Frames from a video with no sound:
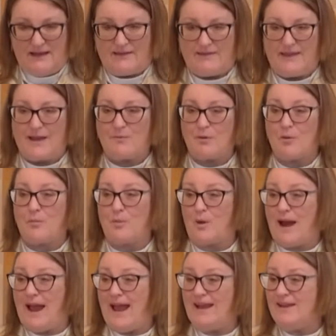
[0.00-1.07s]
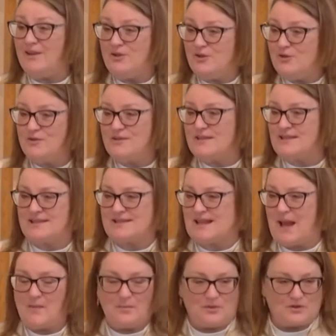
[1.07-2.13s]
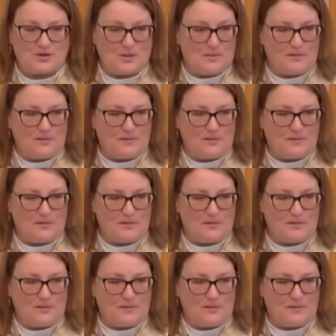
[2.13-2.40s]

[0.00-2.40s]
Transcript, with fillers: they were brand new to discipleship.